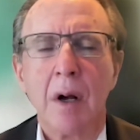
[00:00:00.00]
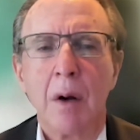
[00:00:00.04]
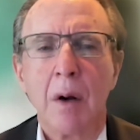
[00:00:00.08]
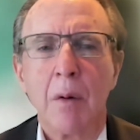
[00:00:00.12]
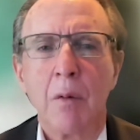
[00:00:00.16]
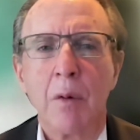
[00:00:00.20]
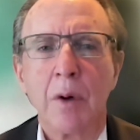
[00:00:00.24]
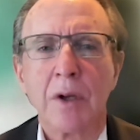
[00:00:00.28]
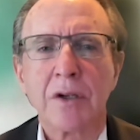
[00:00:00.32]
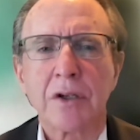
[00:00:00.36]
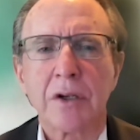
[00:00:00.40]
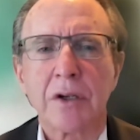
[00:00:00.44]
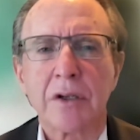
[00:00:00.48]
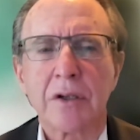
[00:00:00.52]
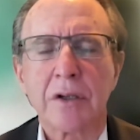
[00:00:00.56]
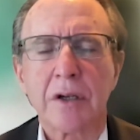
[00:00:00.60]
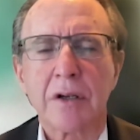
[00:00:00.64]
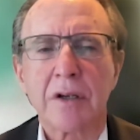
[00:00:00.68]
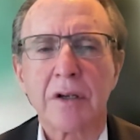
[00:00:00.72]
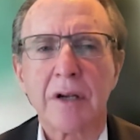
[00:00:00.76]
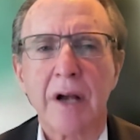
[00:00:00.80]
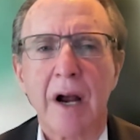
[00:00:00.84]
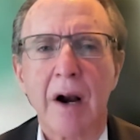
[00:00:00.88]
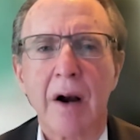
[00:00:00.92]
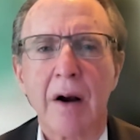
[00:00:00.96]
which is a
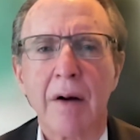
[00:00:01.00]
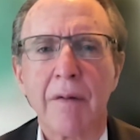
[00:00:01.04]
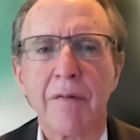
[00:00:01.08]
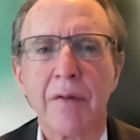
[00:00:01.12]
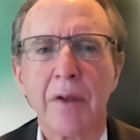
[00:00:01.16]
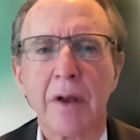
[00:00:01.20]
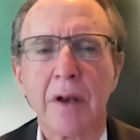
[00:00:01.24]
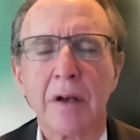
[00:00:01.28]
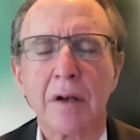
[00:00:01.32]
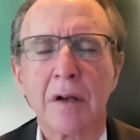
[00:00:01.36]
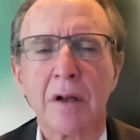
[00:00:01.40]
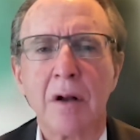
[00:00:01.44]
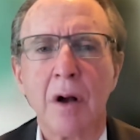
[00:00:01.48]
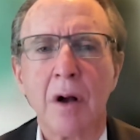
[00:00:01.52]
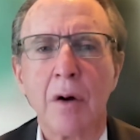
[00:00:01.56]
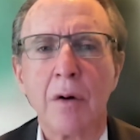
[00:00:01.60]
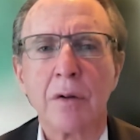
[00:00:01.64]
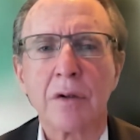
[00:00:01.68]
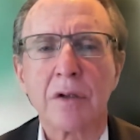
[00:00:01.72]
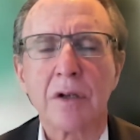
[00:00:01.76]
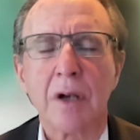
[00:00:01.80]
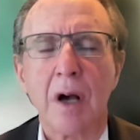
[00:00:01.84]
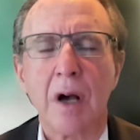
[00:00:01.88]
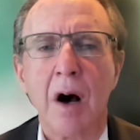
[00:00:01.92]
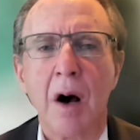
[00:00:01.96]
tariff that
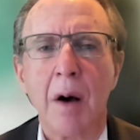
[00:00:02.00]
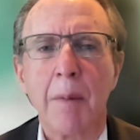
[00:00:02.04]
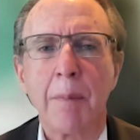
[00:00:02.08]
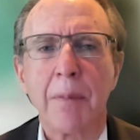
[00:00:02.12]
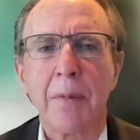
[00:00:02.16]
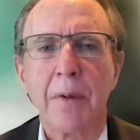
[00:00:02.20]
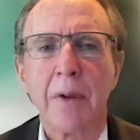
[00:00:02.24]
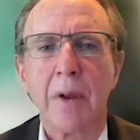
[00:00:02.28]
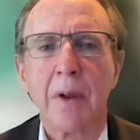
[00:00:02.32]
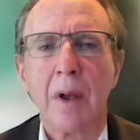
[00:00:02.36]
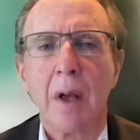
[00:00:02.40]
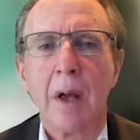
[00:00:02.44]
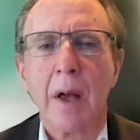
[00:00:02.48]
goes up